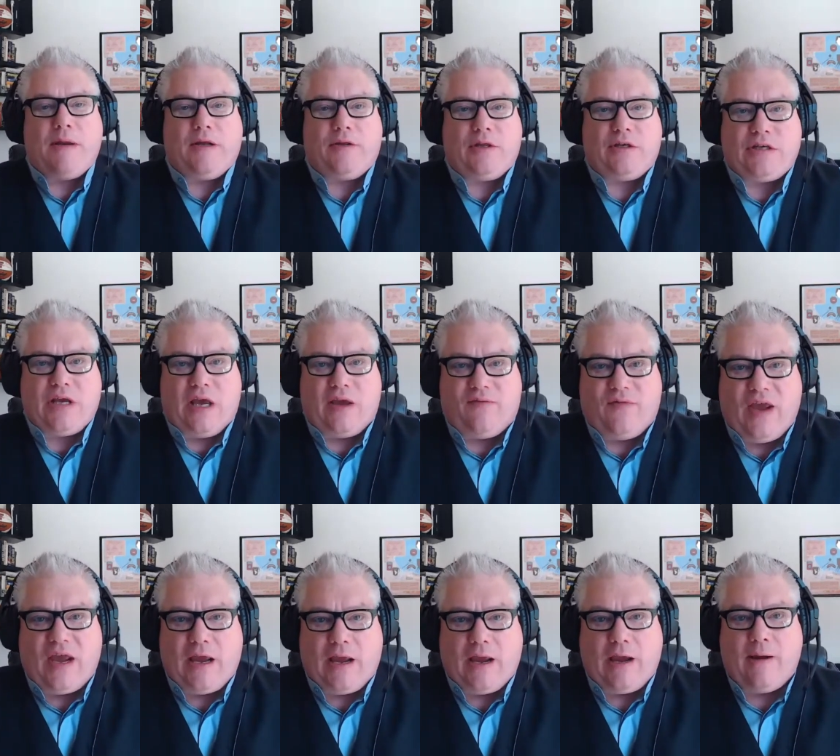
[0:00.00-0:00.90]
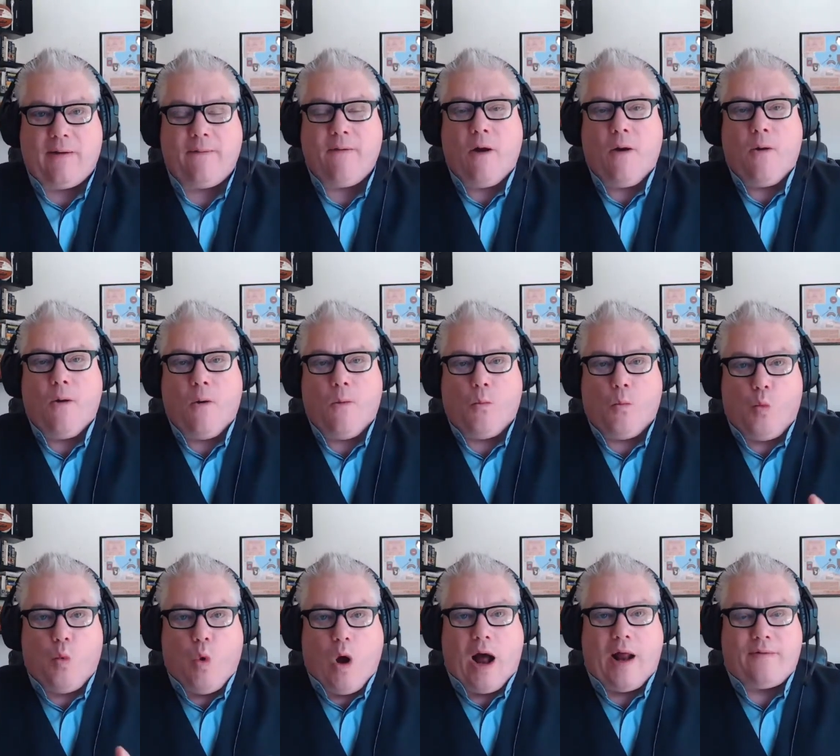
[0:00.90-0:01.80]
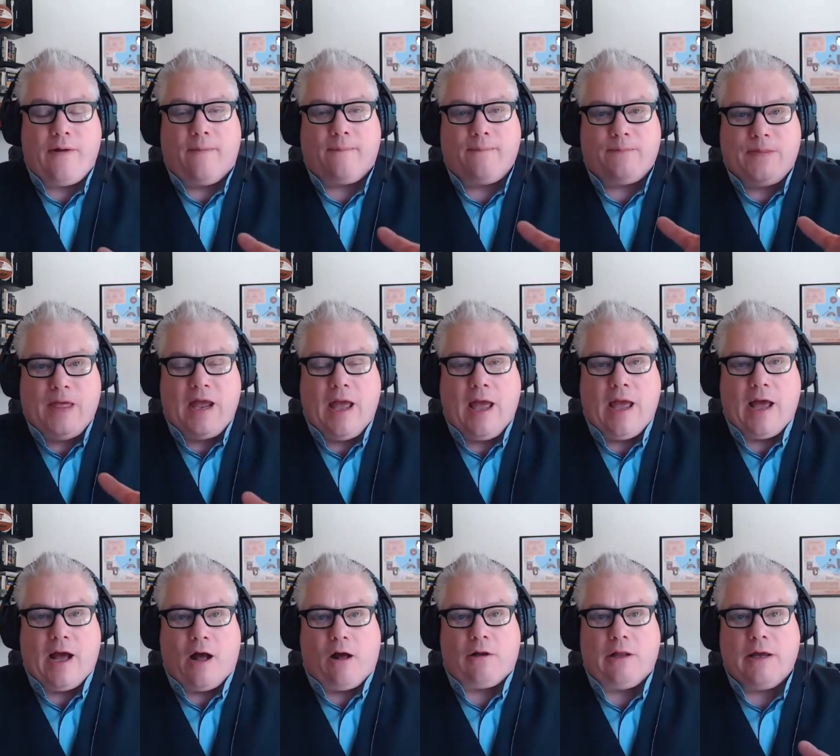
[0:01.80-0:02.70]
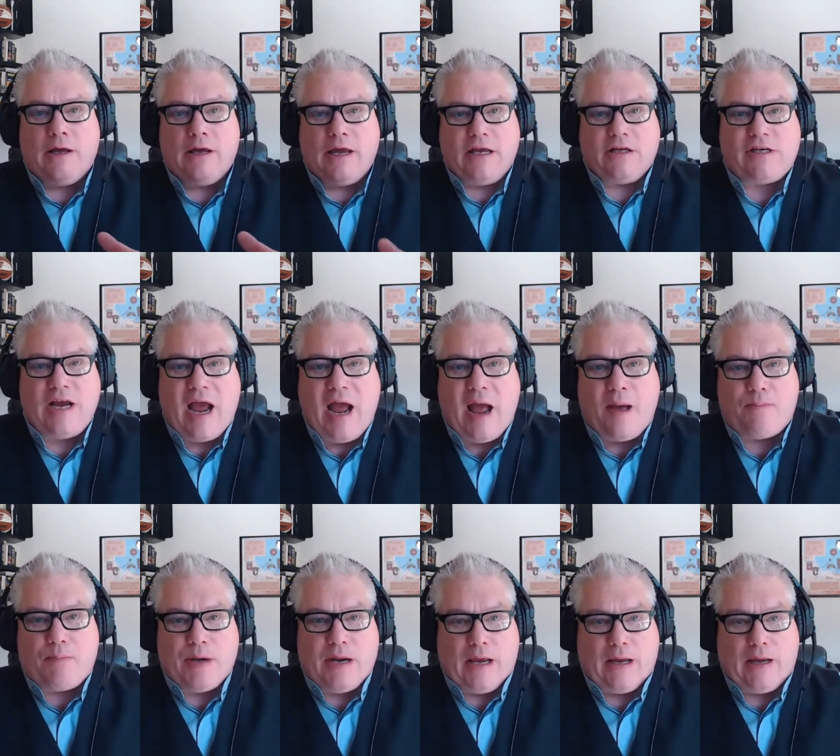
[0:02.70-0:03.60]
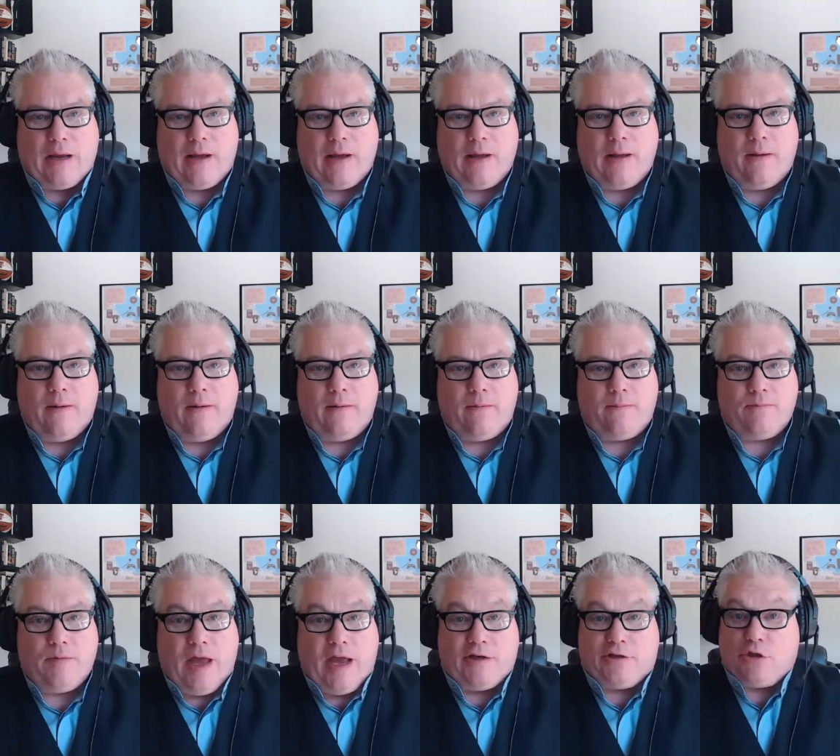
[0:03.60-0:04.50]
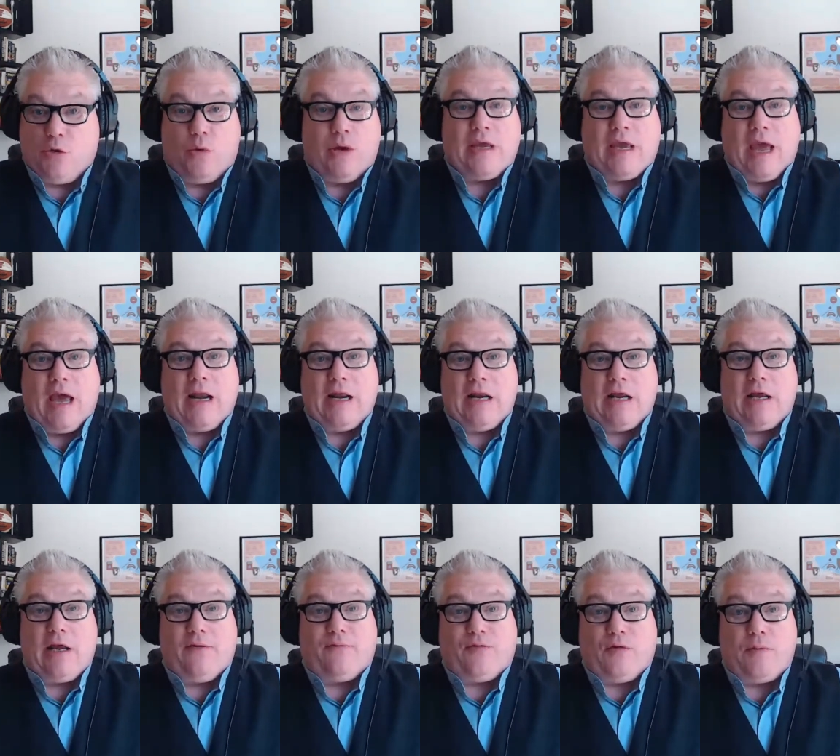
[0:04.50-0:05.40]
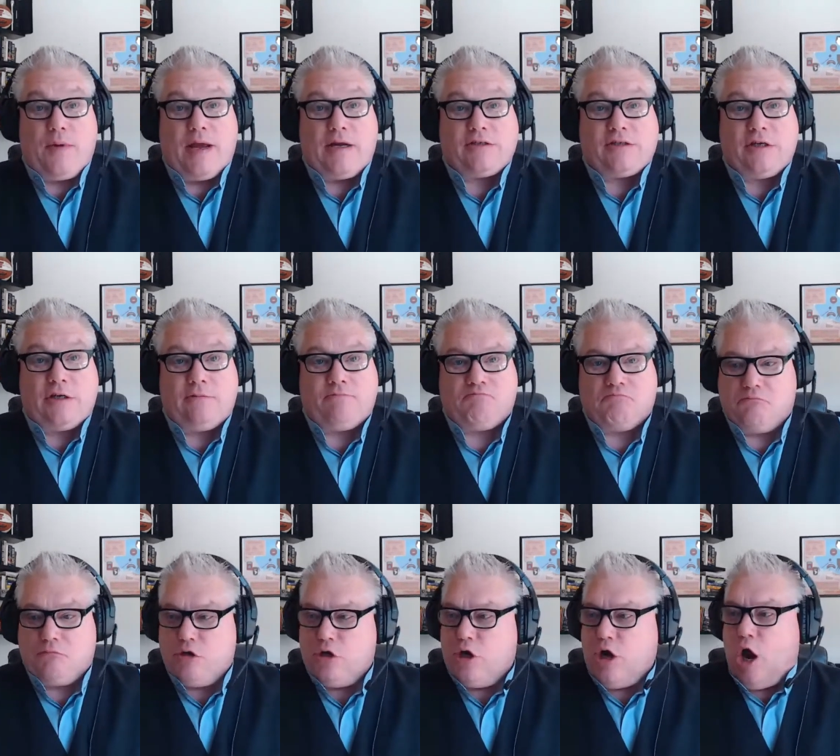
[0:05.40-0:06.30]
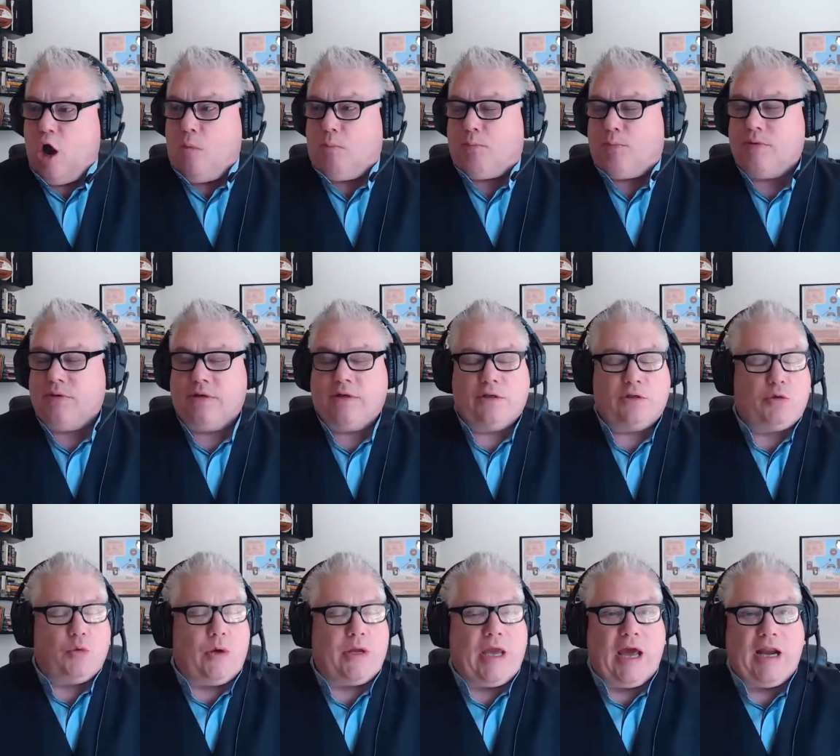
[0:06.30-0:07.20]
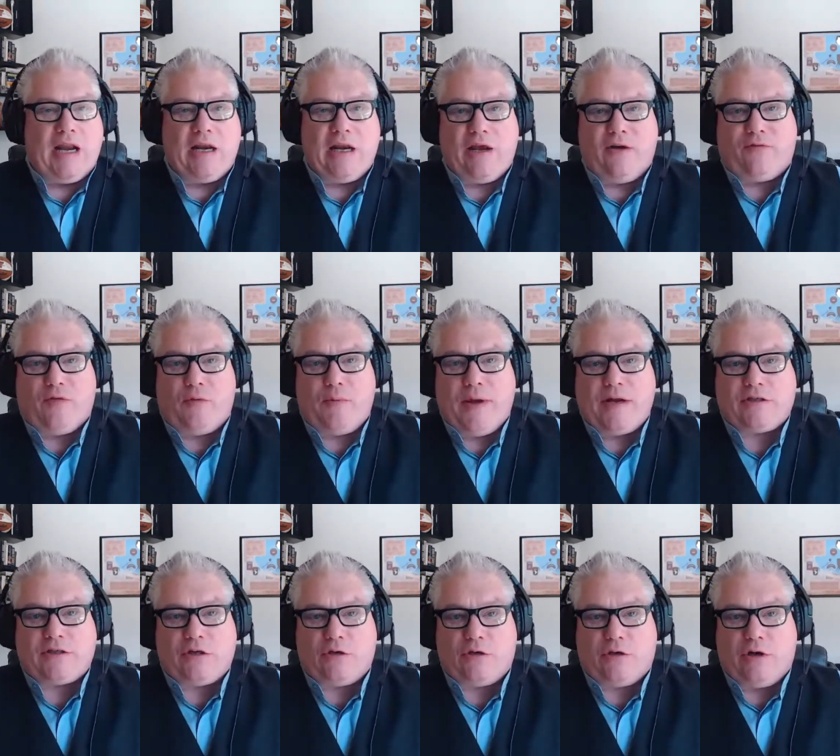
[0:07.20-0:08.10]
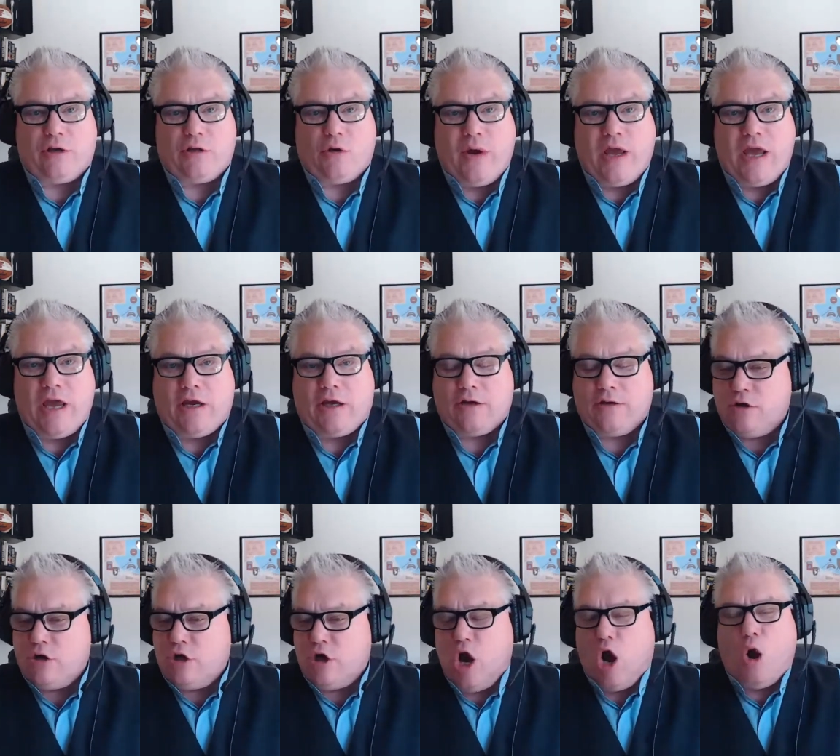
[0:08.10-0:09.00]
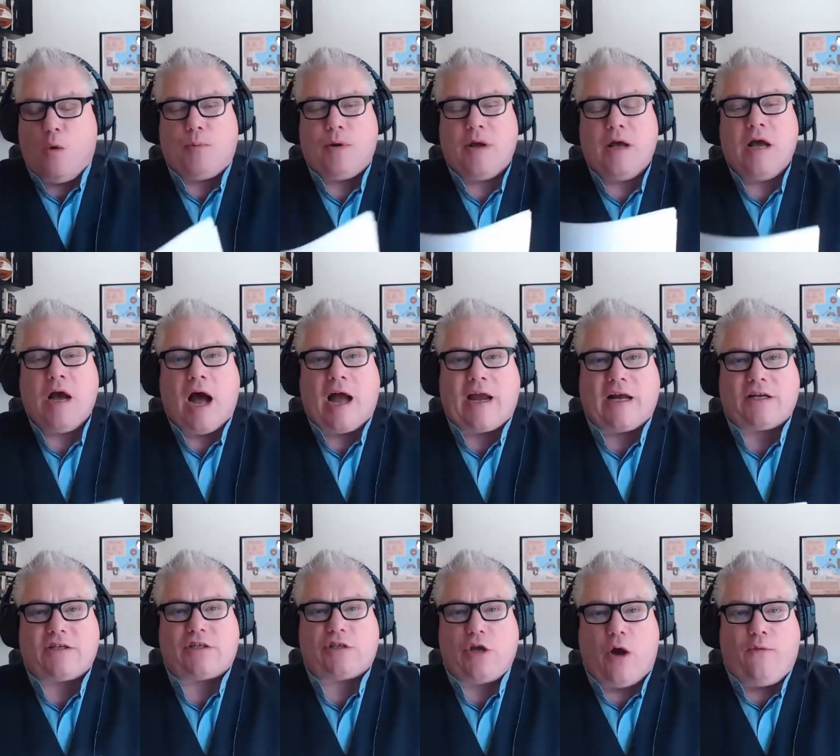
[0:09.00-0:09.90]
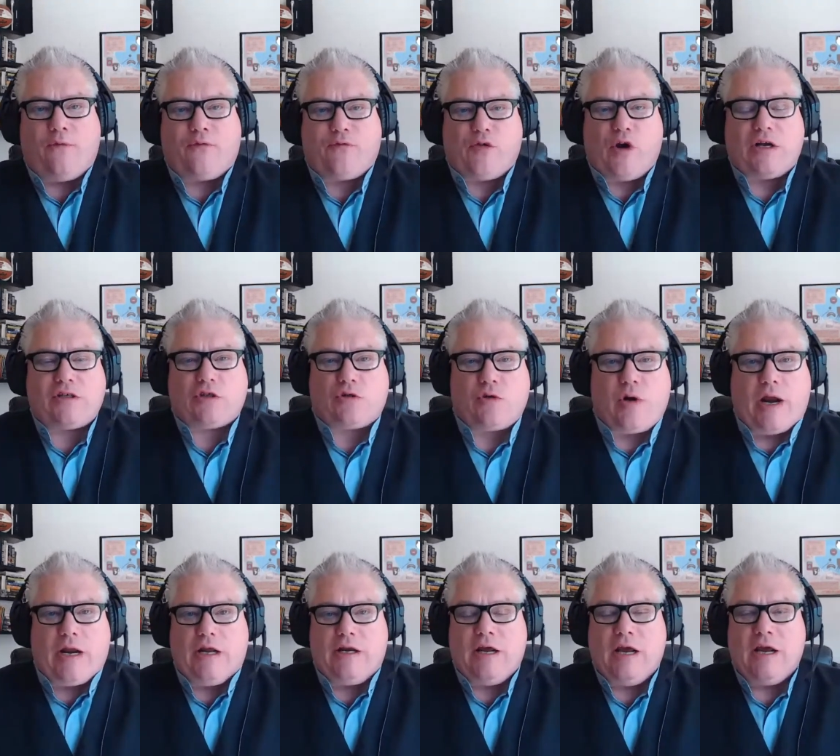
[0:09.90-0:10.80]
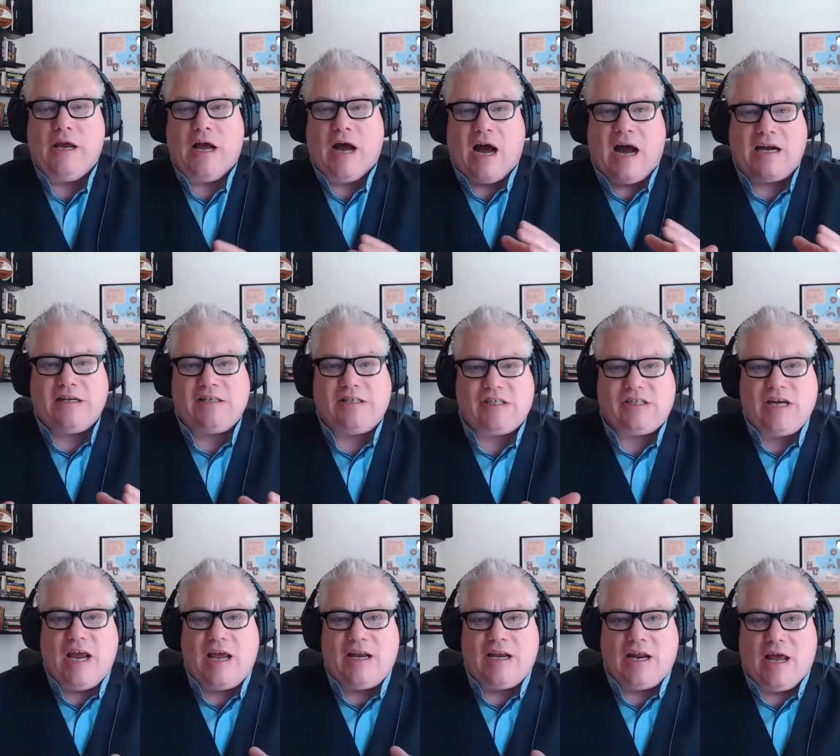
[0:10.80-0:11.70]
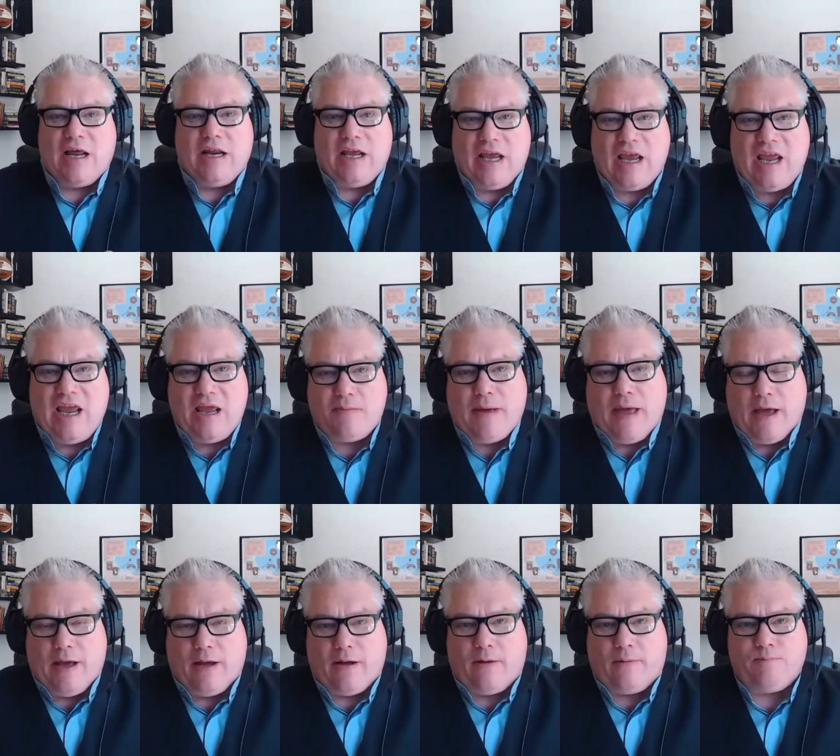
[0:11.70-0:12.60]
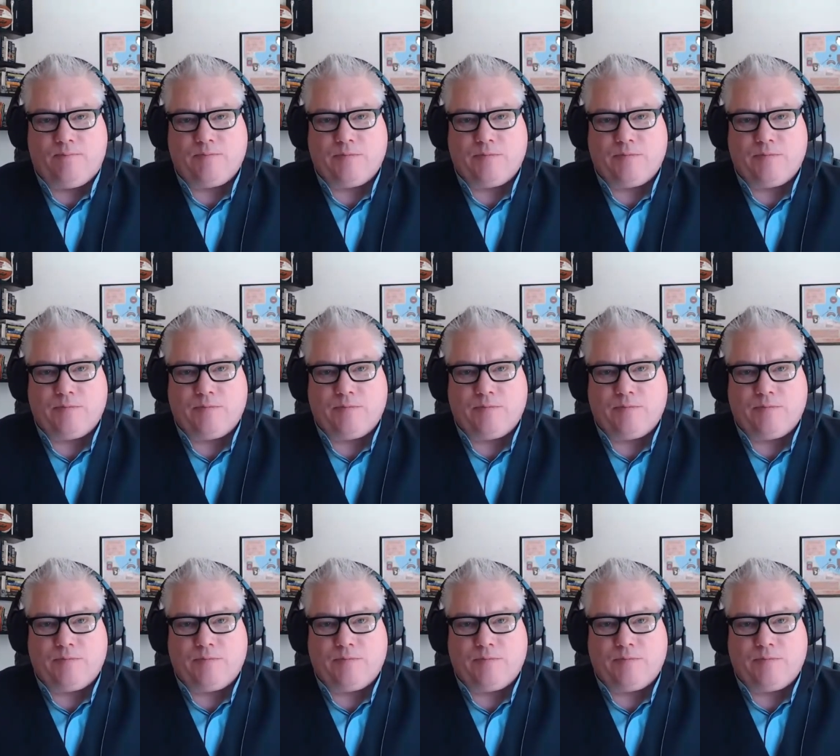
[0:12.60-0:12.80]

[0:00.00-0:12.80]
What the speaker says: at the TV, what the hell is happening? And do we get any information? Nope. Do we get any information during the week? Nope. I got so frustrated, I sent an email